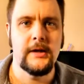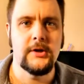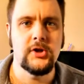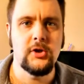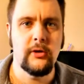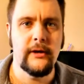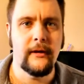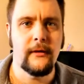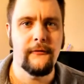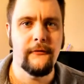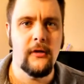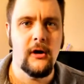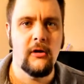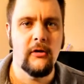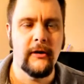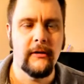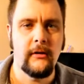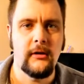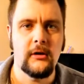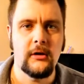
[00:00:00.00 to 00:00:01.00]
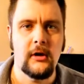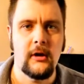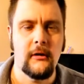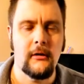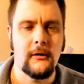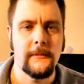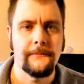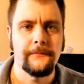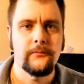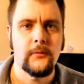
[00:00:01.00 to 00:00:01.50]
Angel Has Fallen
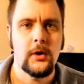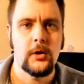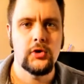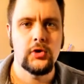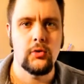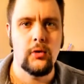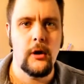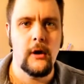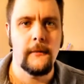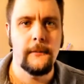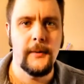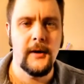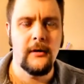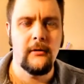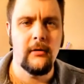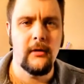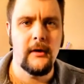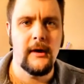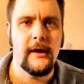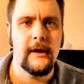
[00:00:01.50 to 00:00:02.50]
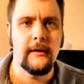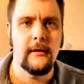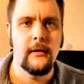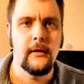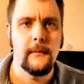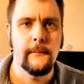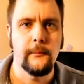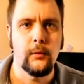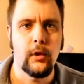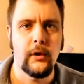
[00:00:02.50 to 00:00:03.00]
stars Gerard Butler and
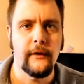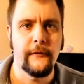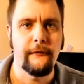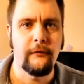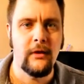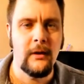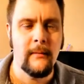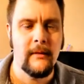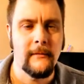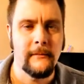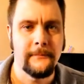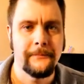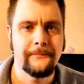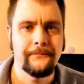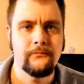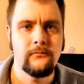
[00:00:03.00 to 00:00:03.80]
Morgan Freeman.